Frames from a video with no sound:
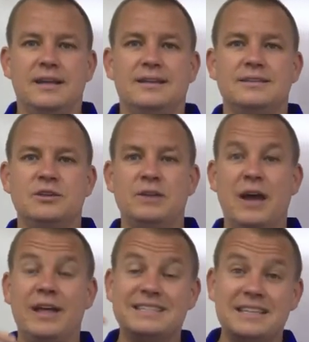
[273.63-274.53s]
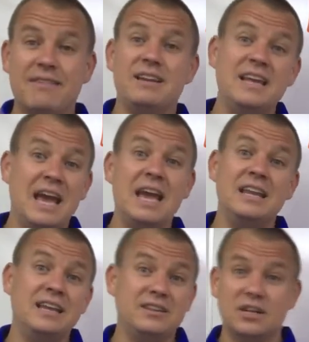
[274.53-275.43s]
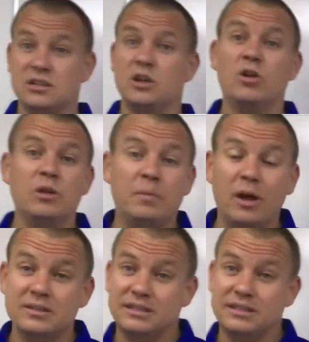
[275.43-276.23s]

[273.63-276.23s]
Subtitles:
So now that $70, $80 doesn't go to the policy.